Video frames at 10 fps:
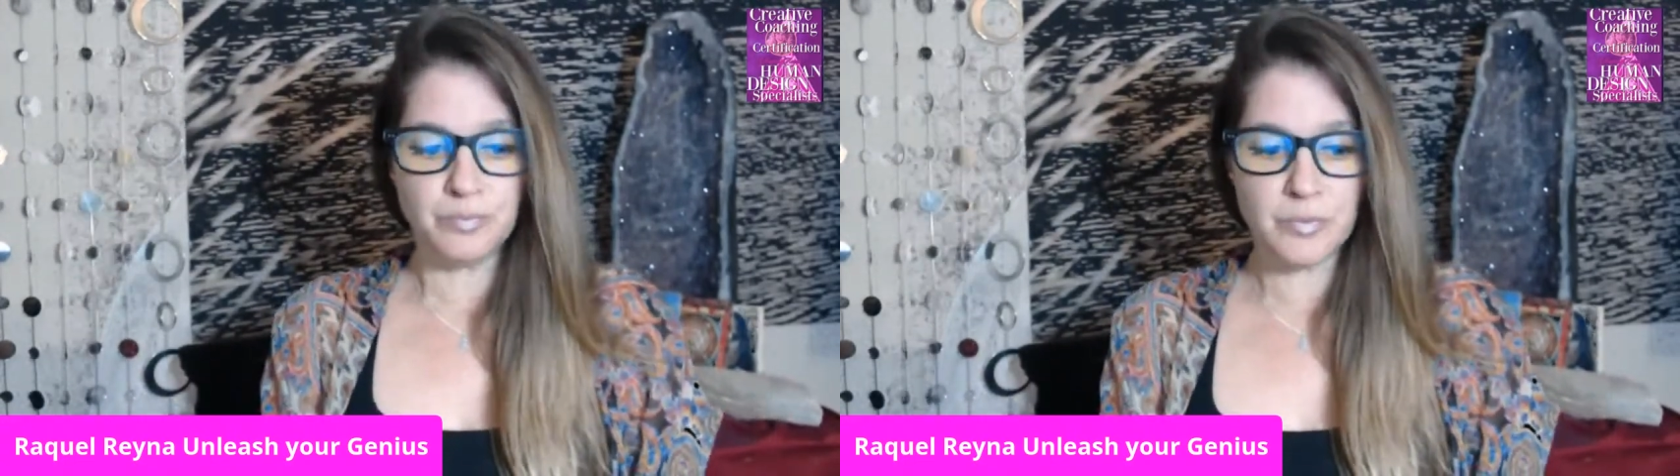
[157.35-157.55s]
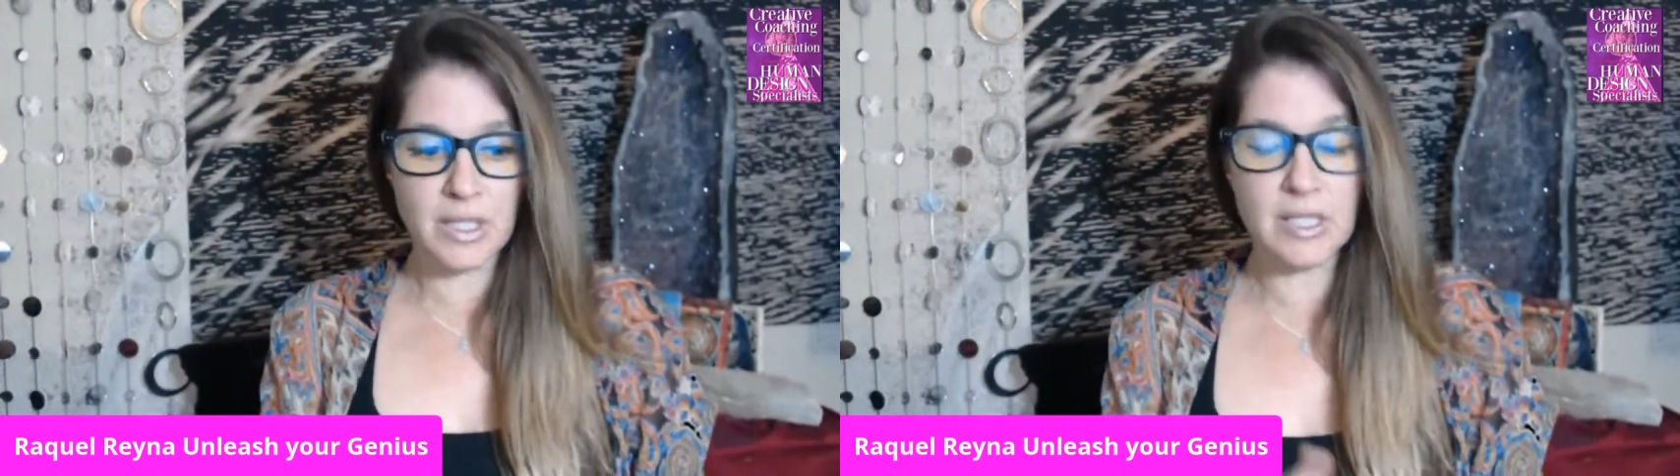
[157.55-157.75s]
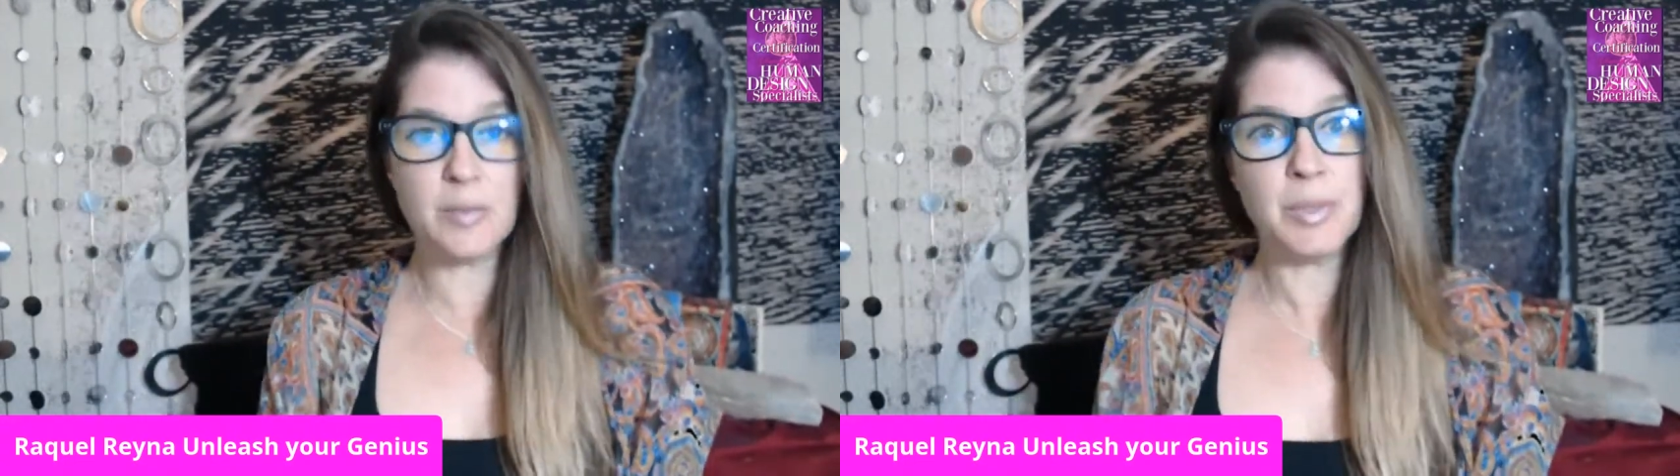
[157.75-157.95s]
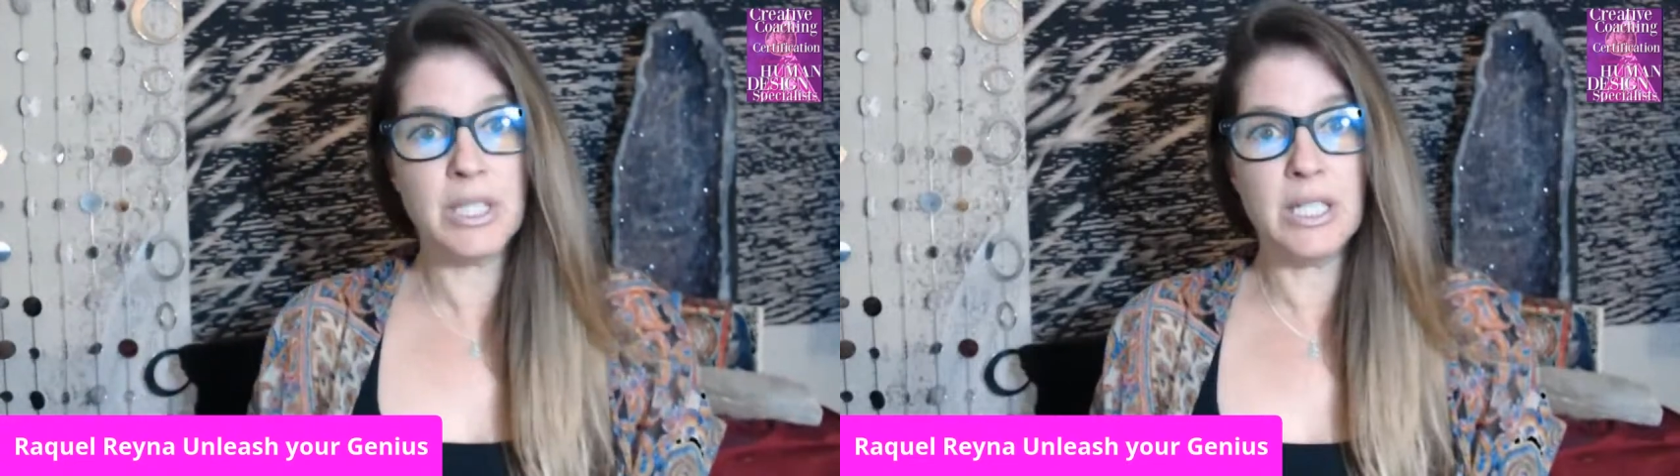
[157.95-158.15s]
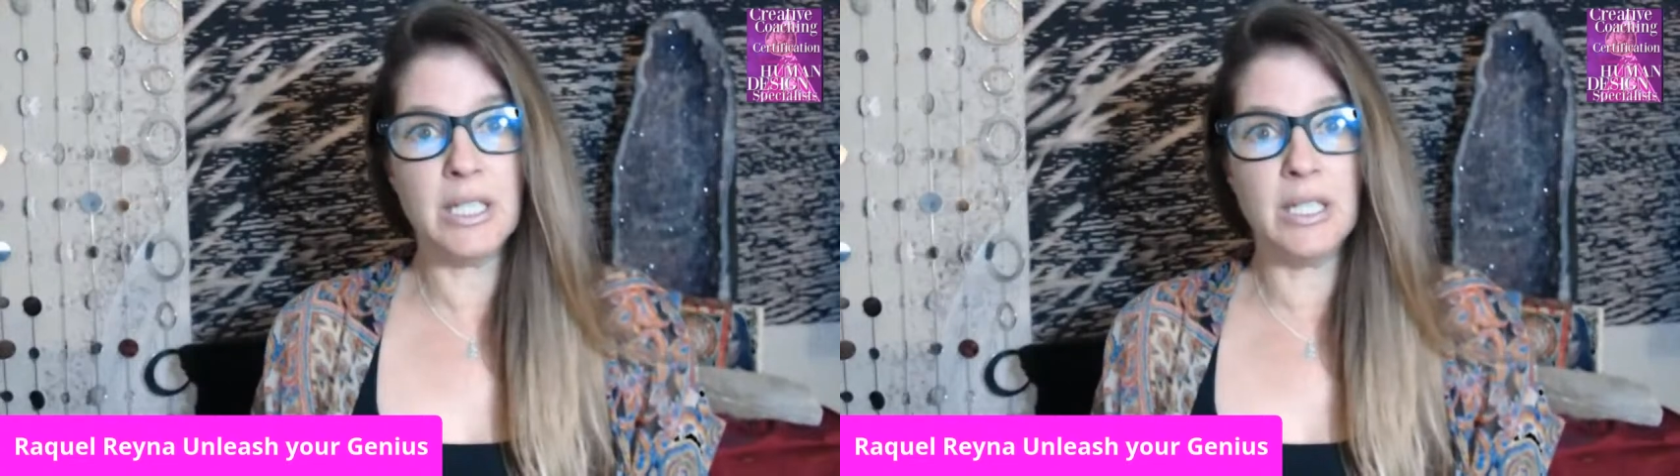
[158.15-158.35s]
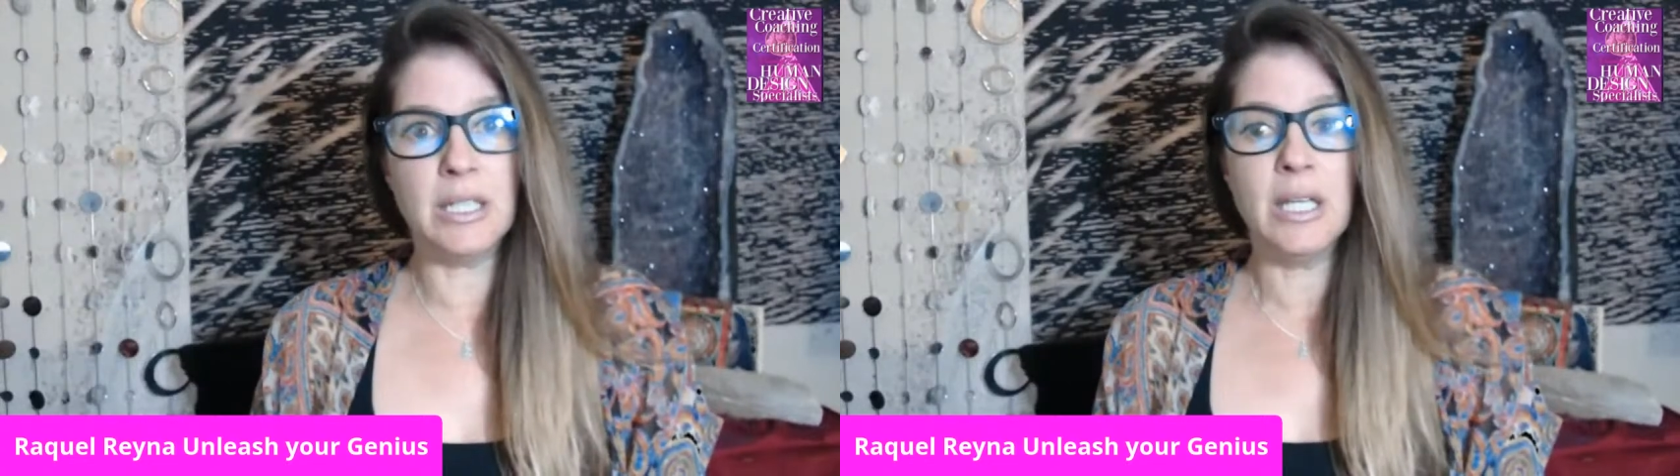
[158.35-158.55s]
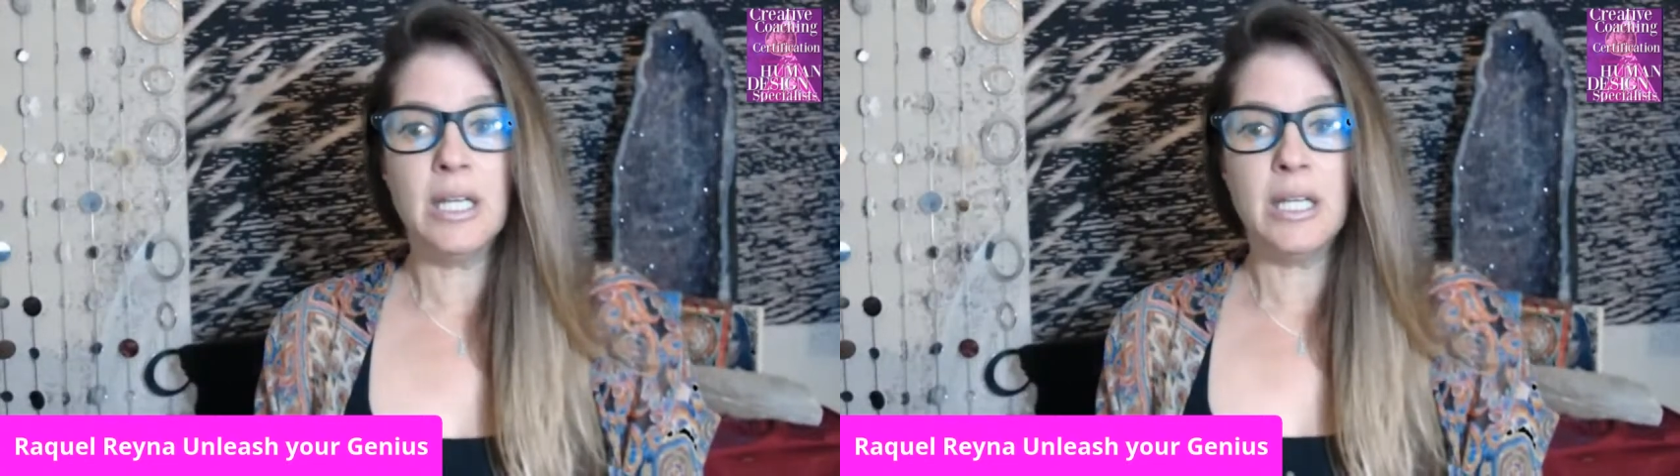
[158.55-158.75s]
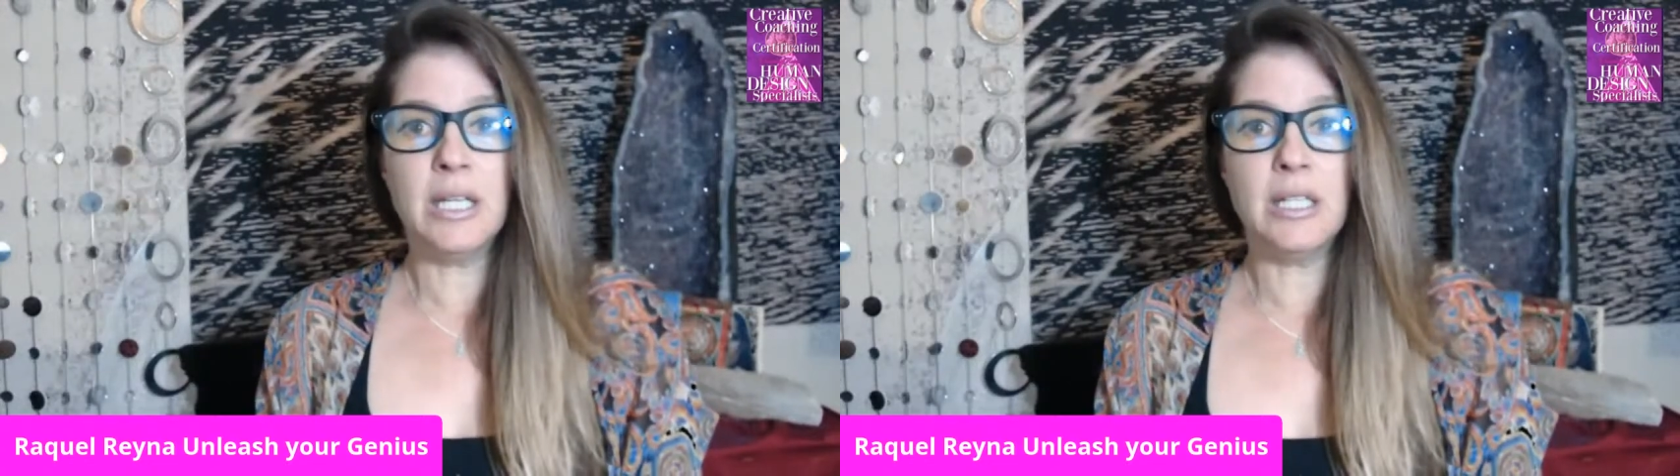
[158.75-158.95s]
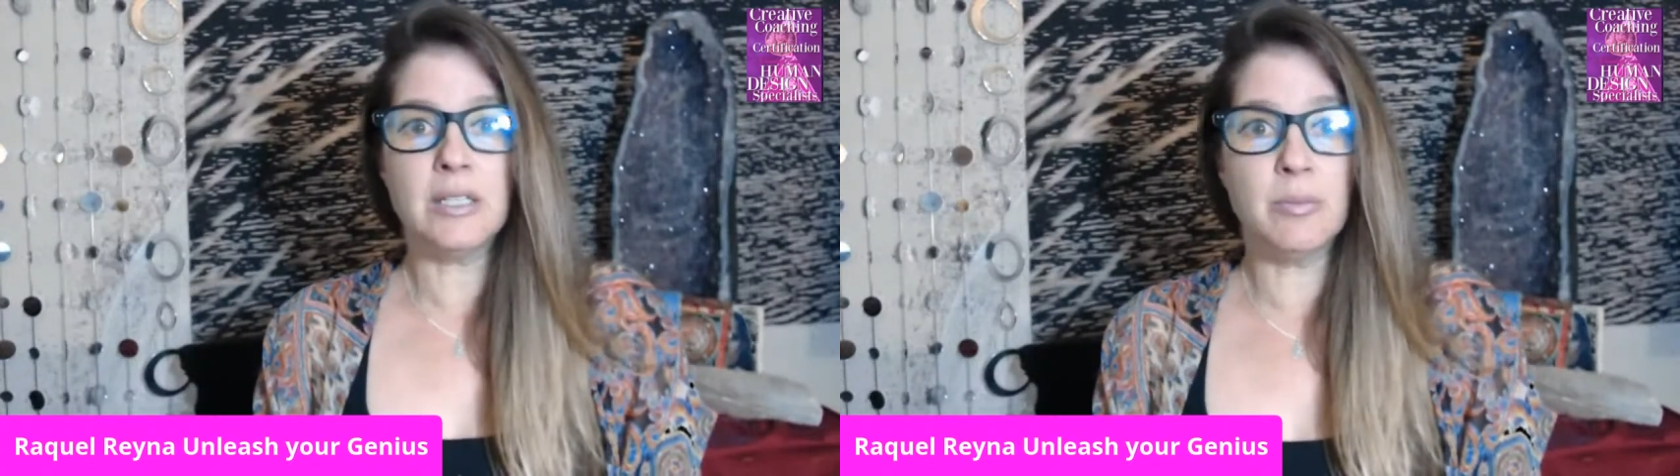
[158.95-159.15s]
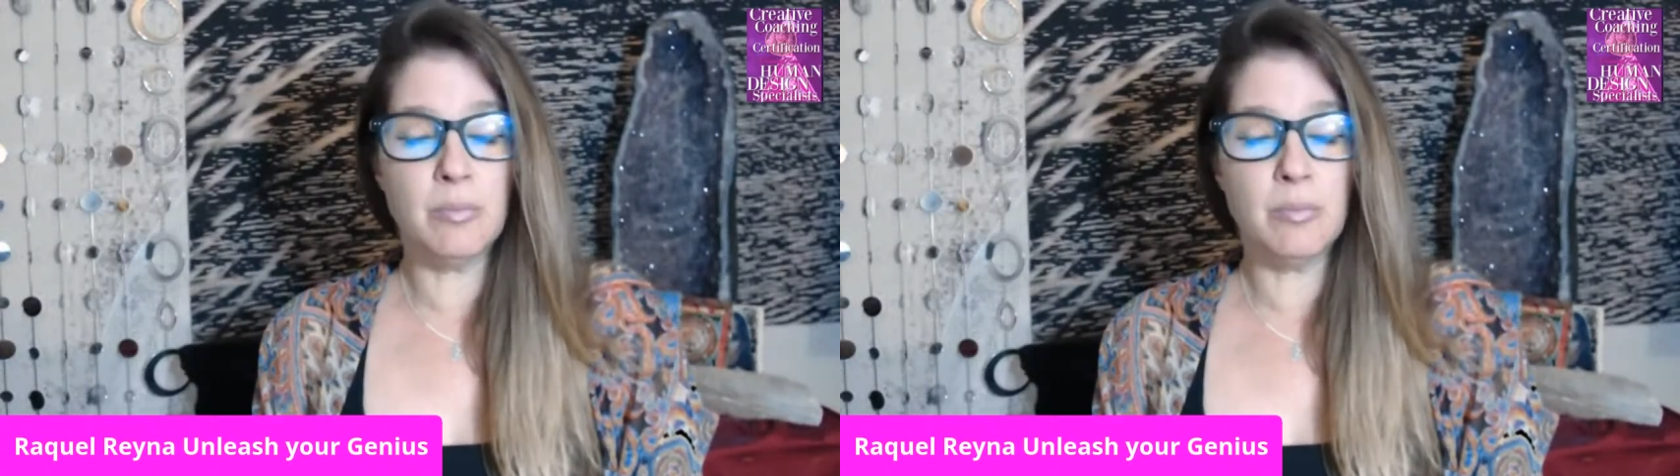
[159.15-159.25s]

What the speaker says: the spleen is